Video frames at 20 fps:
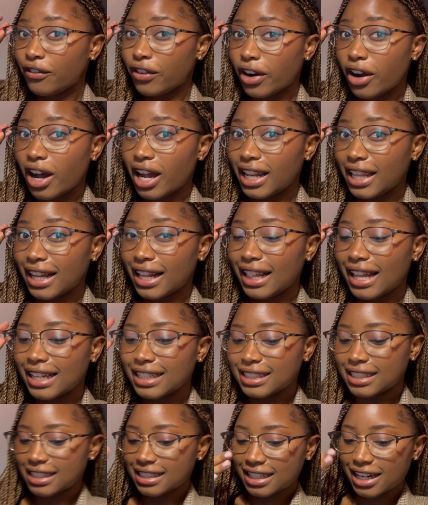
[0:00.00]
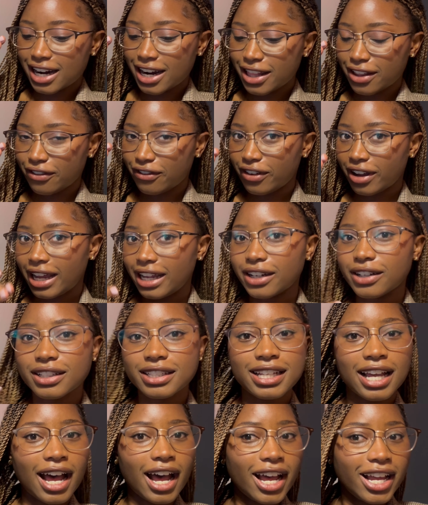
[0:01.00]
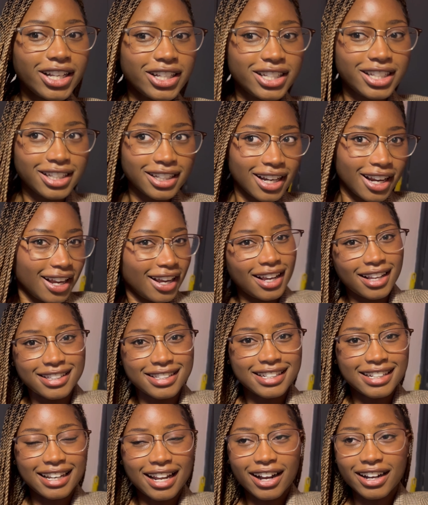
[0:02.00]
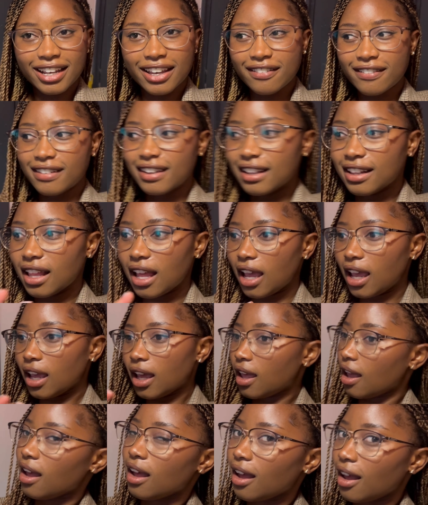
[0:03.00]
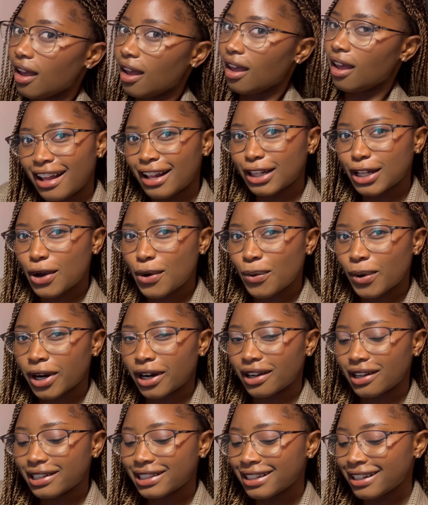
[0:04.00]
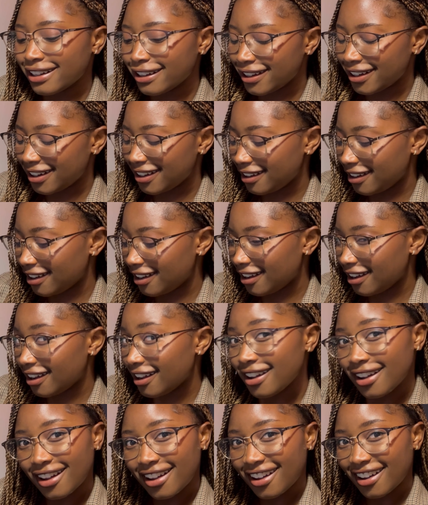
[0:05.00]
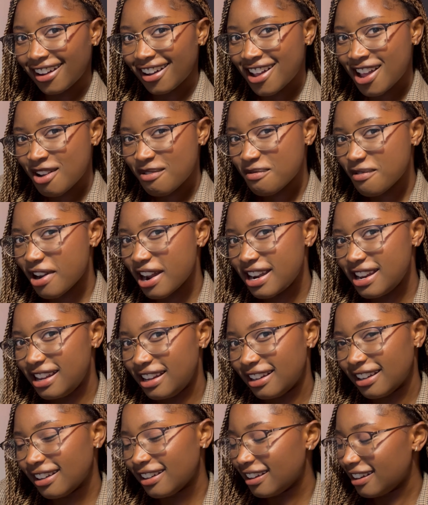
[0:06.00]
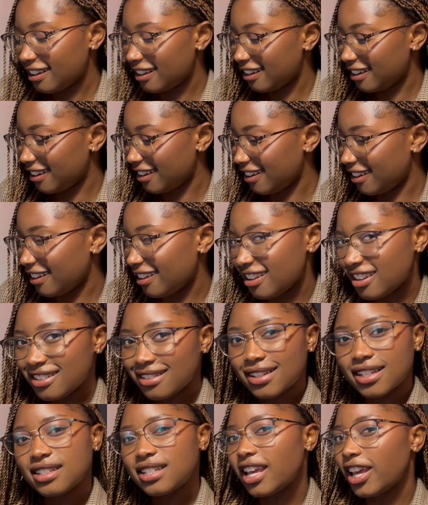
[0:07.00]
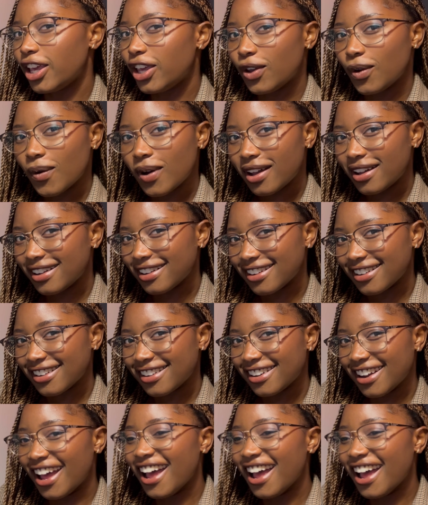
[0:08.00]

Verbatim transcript: forgot the glasses are the final touch is it not giving like hello world i'm ready to take you on